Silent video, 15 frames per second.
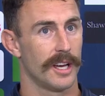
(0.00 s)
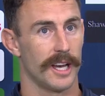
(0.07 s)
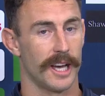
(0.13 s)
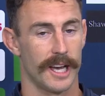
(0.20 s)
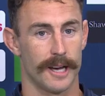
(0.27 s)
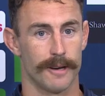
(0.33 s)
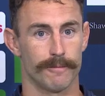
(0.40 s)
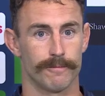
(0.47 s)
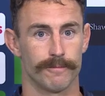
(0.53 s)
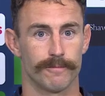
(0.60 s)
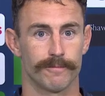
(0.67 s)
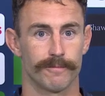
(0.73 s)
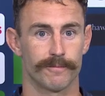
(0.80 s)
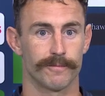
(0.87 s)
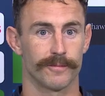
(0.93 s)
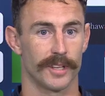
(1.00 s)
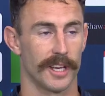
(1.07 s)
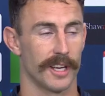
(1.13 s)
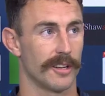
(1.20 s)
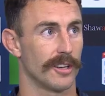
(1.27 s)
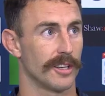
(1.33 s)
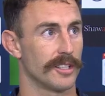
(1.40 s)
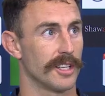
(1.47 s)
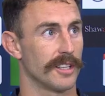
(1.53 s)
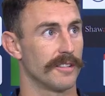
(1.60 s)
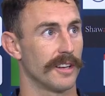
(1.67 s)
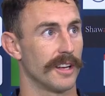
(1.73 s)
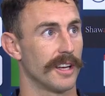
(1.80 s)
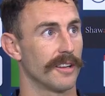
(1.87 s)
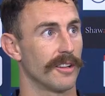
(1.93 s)
and yeah, like you said
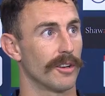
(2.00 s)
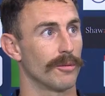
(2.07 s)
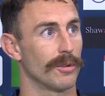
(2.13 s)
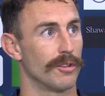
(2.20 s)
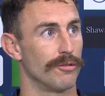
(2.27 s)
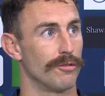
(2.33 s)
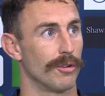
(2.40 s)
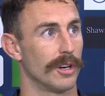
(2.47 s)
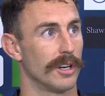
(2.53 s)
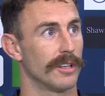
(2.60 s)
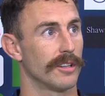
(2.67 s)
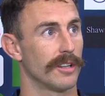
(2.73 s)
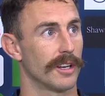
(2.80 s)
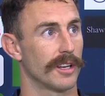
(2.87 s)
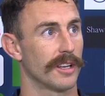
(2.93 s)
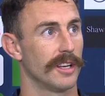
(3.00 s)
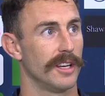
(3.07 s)
today, like with the draw, like,